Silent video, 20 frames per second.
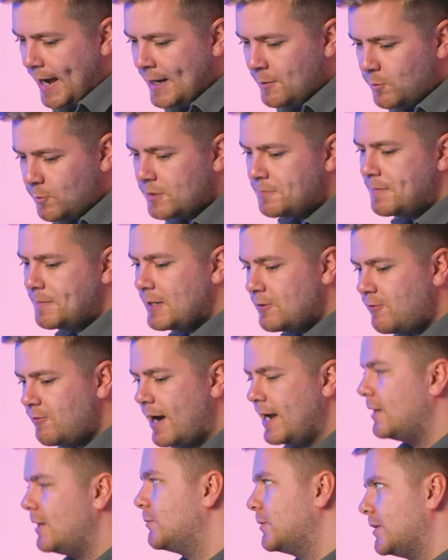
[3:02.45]
it would be
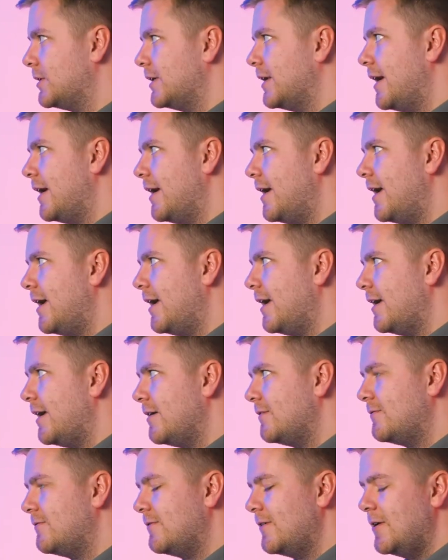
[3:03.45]
great, wouldn't it,
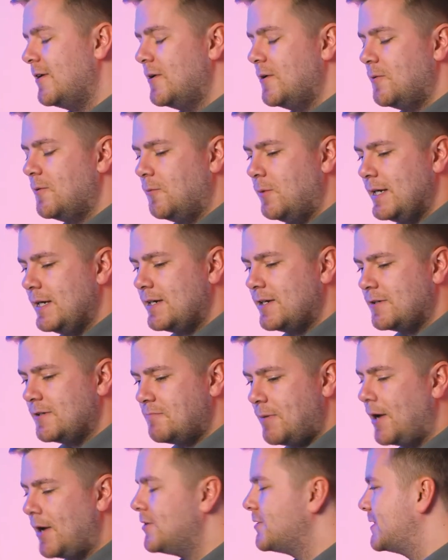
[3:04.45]
if we
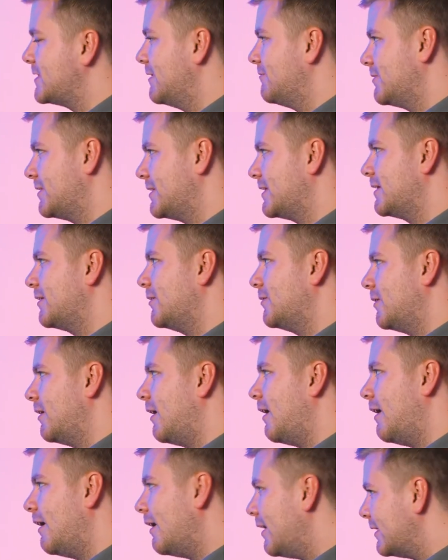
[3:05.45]
could post everything
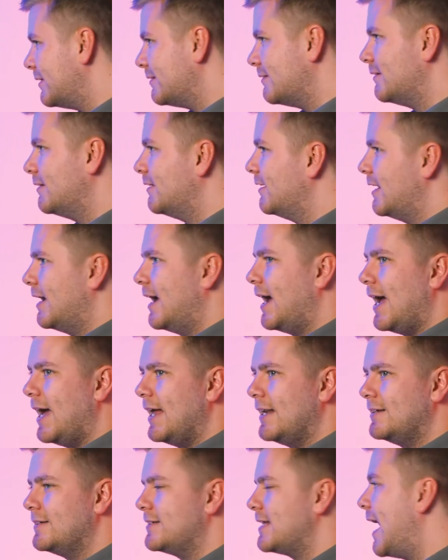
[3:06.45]
online
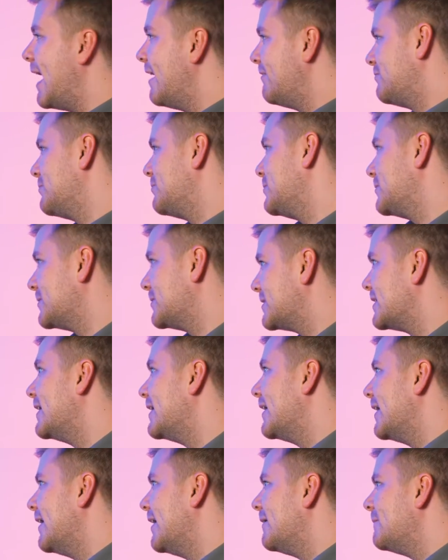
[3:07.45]
and everyone see
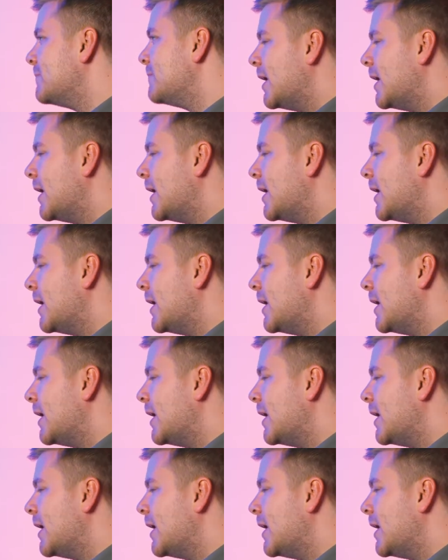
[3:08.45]
it.